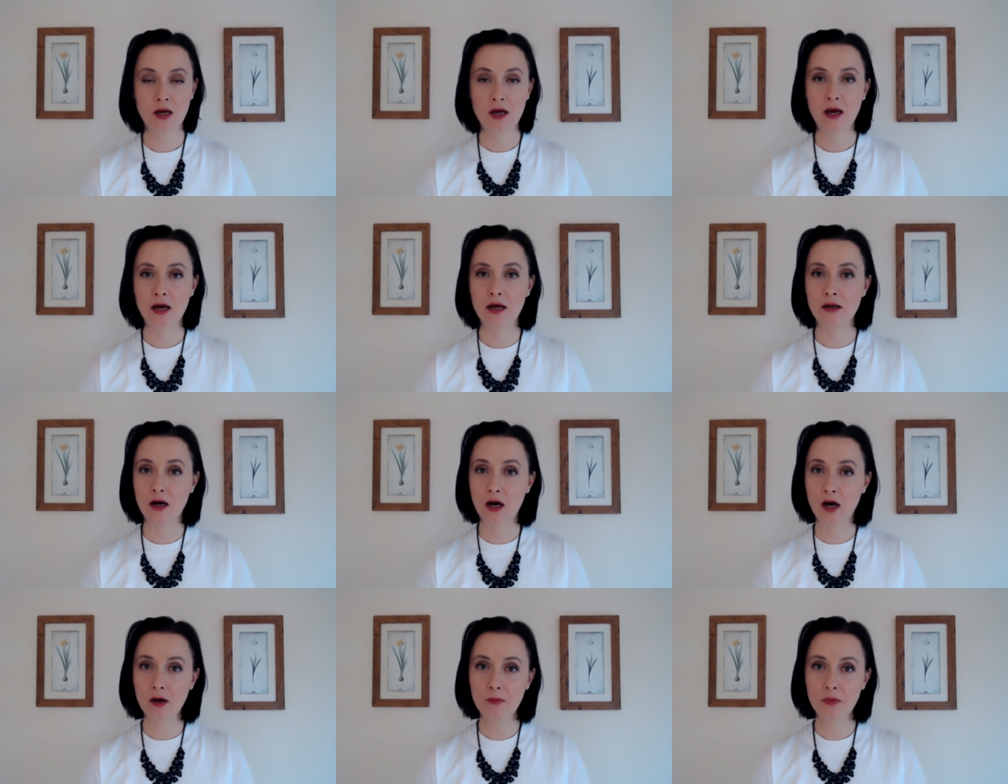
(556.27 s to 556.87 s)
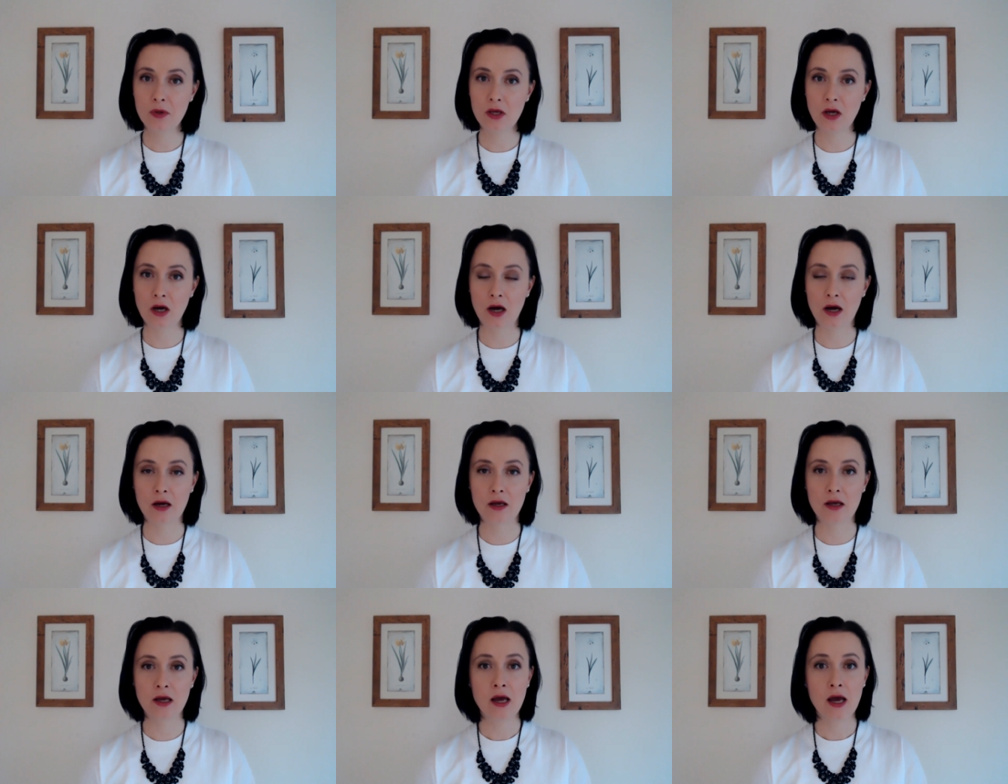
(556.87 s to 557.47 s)
And
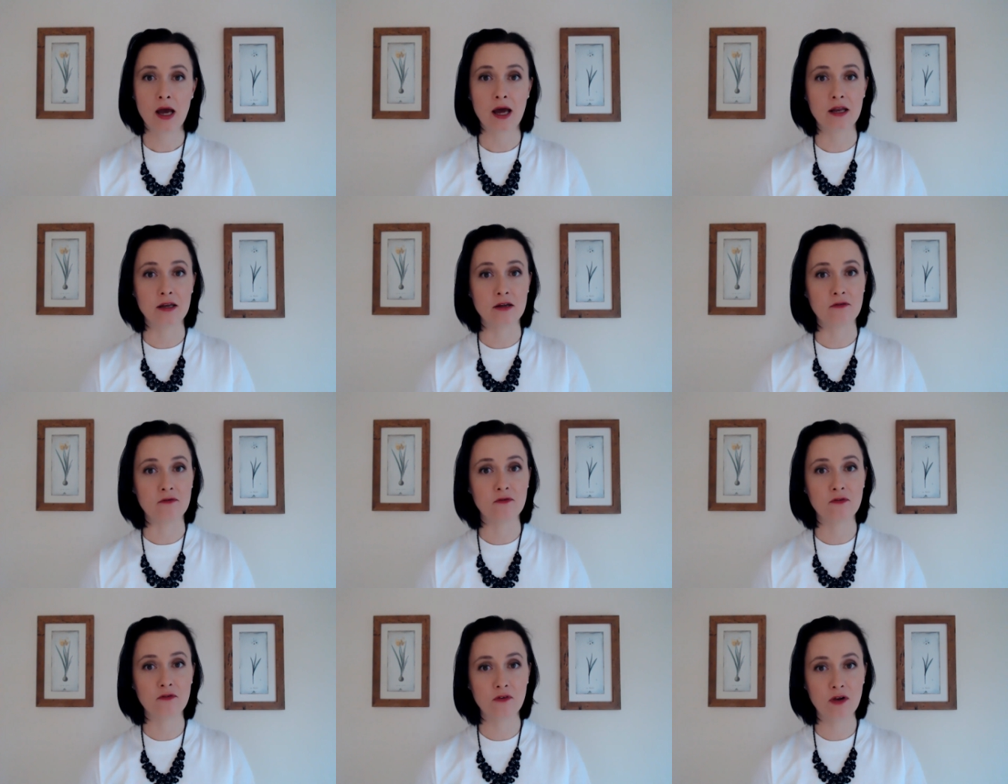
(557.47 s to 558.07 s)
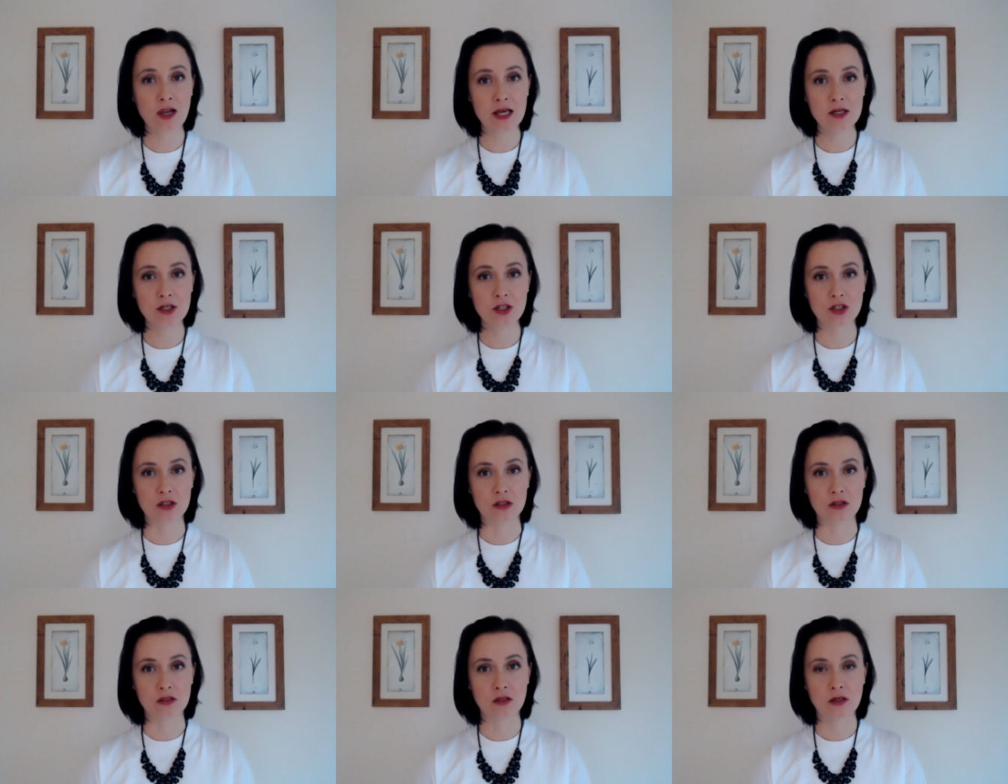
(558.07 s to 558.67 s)
RPI and
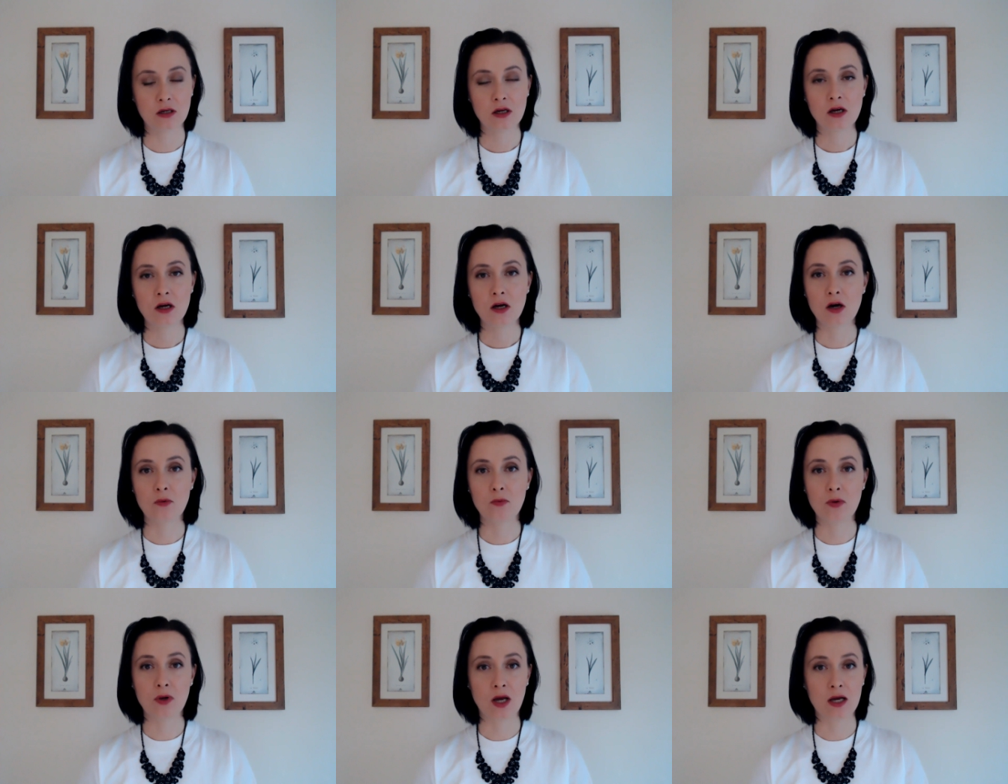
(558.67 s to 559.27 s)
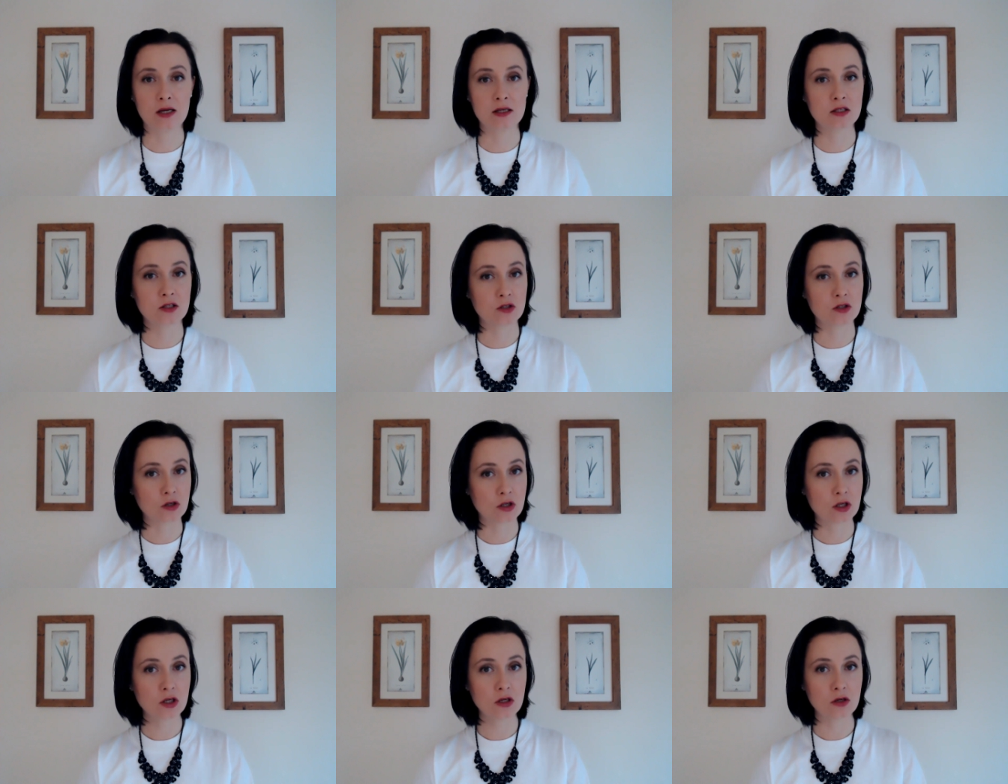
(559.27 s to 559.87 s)
inflation applies to
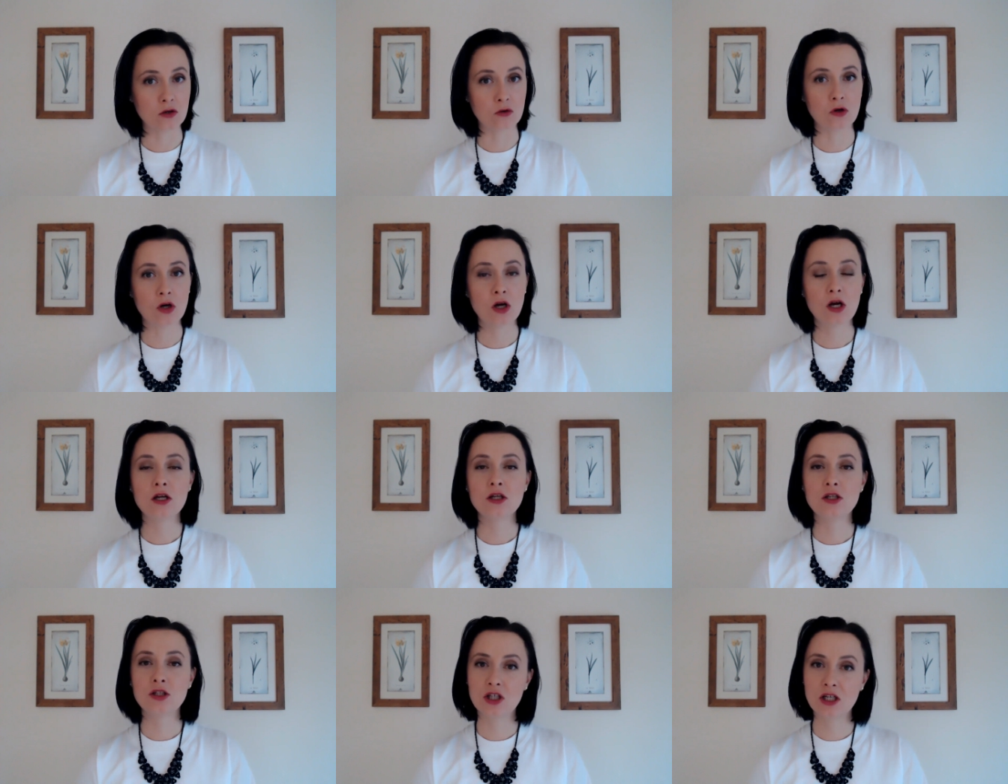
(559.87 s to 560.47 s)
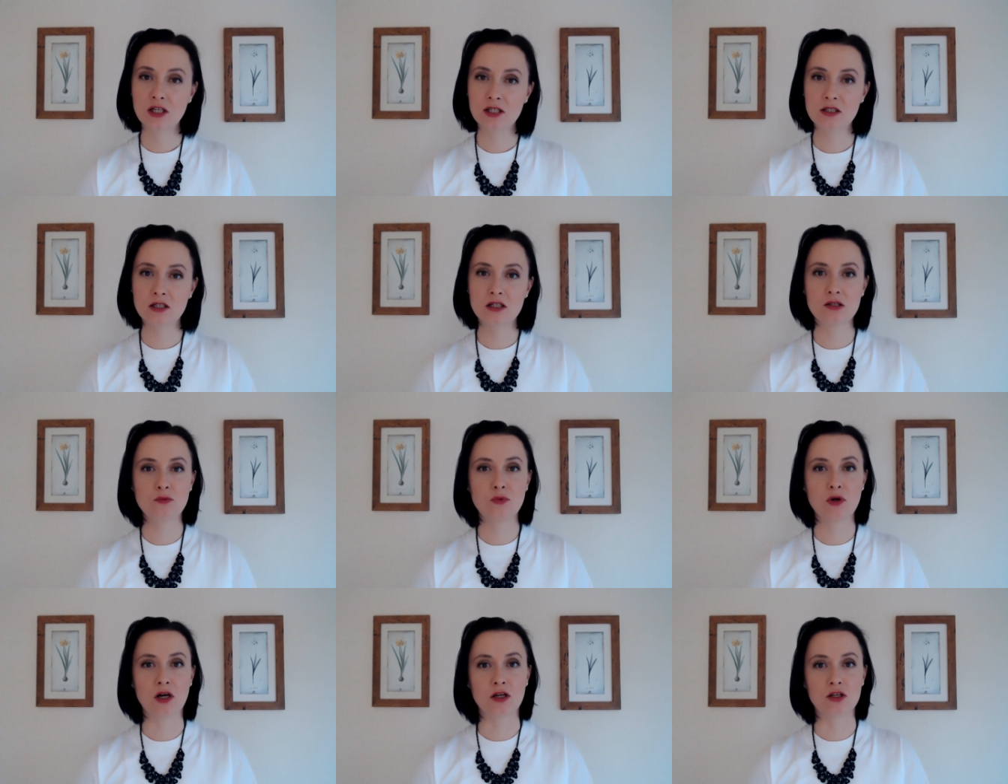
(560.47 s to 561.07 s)
you just
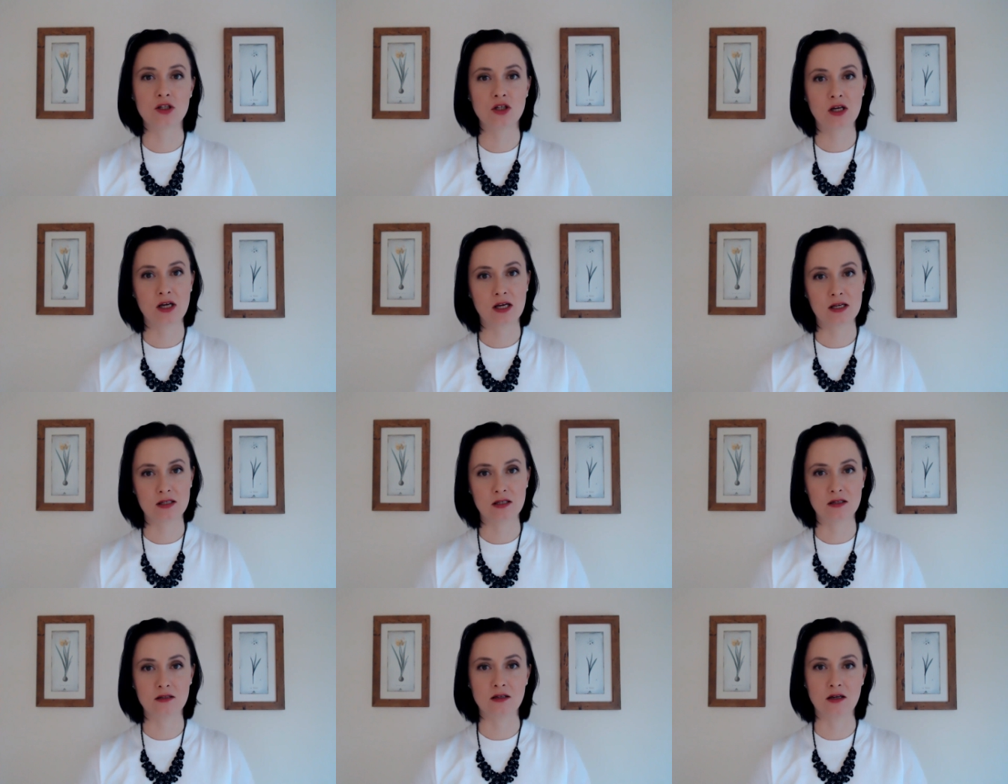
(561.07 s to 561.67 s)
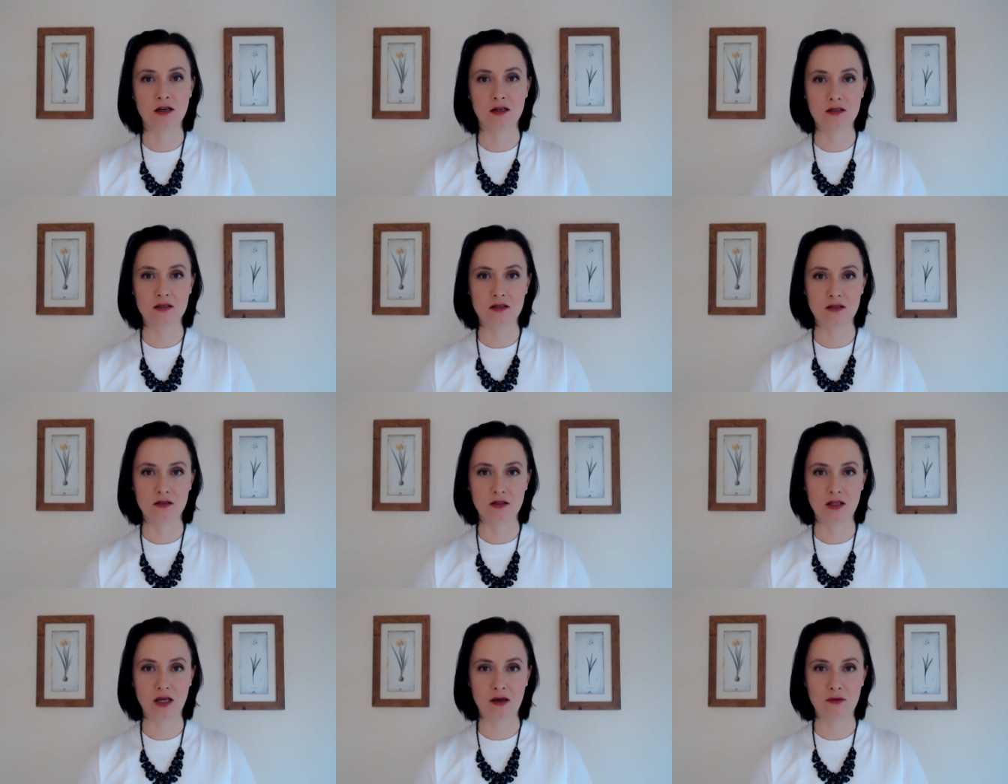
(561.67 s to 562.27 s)
as much as it does
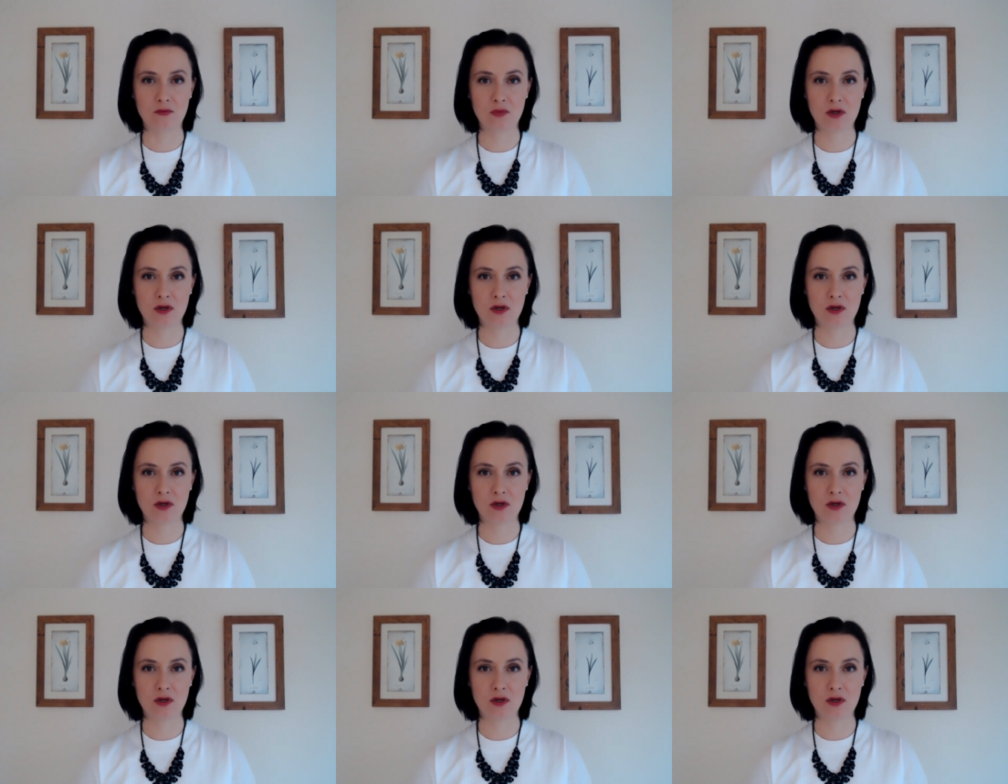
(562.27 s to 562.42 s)
to them.